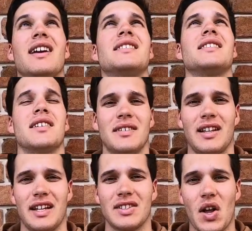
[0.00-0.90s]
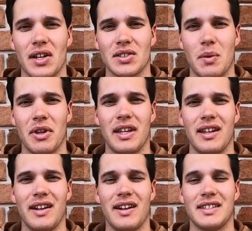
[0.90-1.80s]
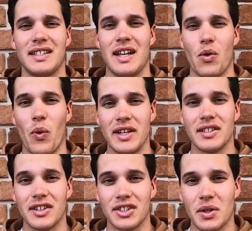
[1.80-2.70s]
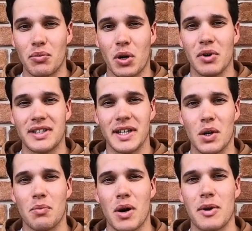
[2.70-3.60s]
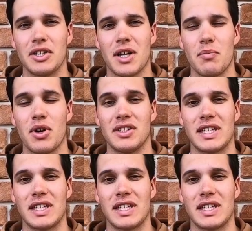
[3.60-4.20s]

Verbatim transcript: It's an exciting time of the year. It's winter, as you can probably tell by my jumper.